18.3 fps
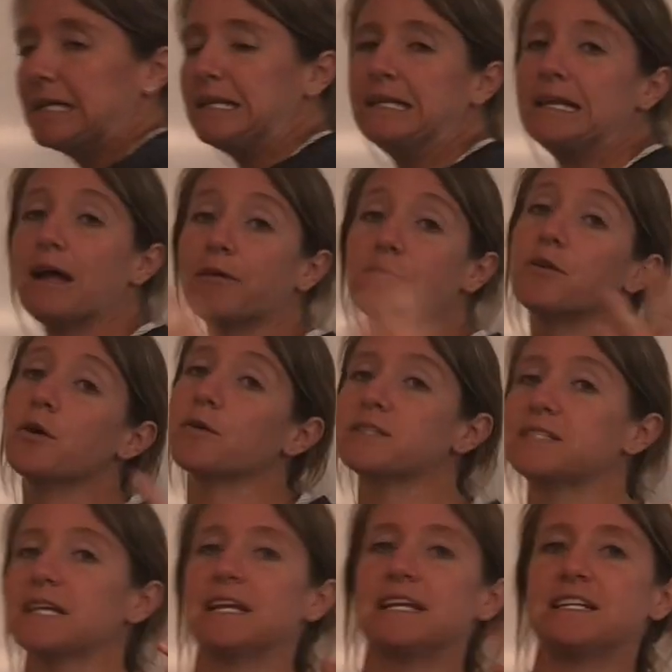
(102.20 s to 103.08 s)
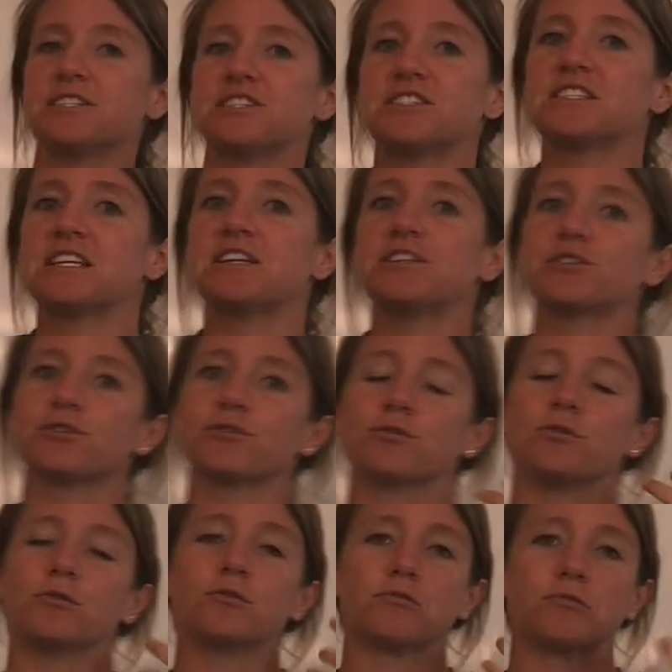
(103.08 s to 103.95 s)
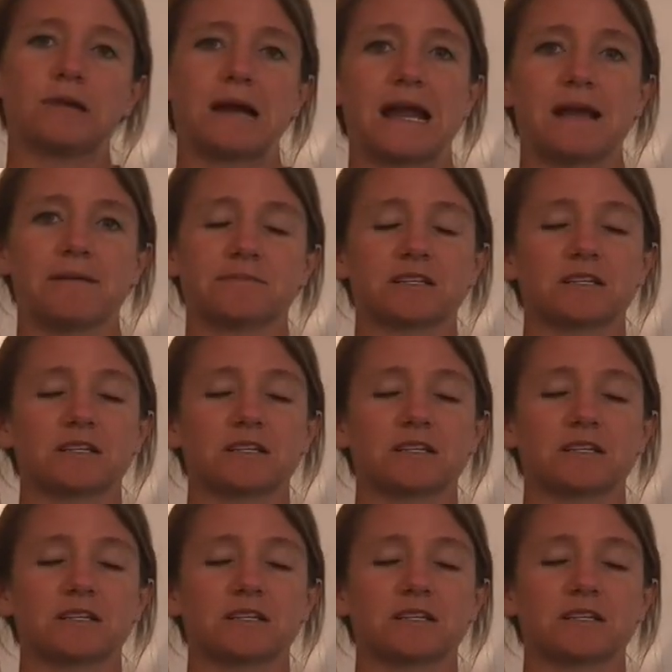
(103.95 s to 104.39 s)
Now notice that I didn't just say circle grams,